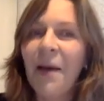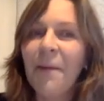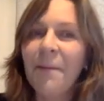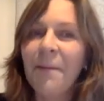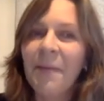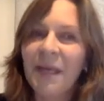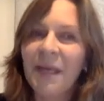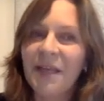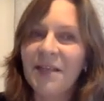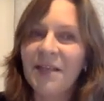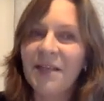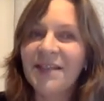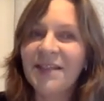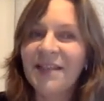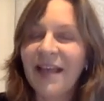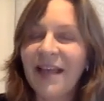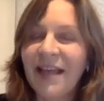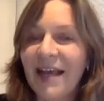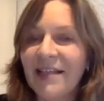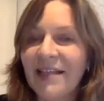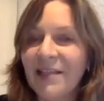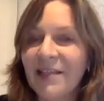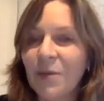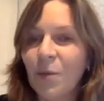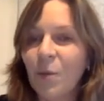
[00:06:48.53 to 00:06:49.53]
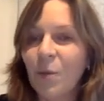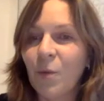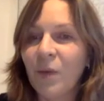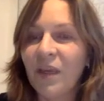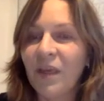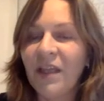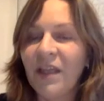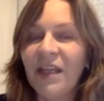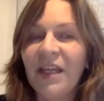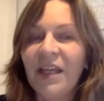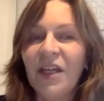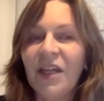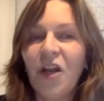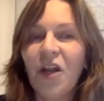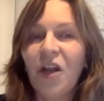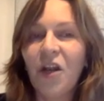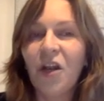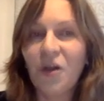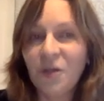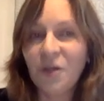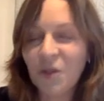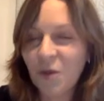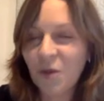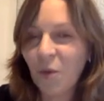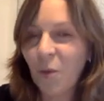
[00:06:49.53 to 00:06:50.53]
means that we need
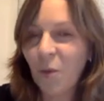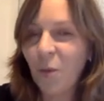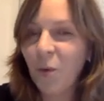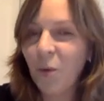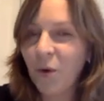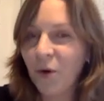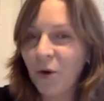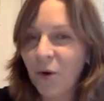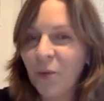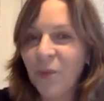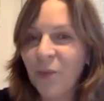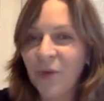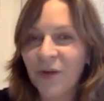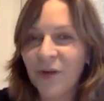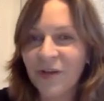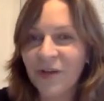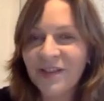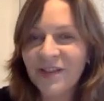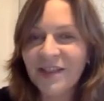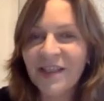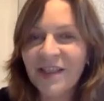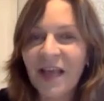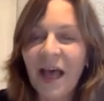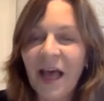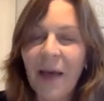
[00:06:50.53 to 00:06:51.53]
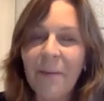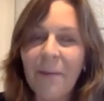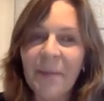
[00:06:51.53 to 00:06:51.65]
lots of warmers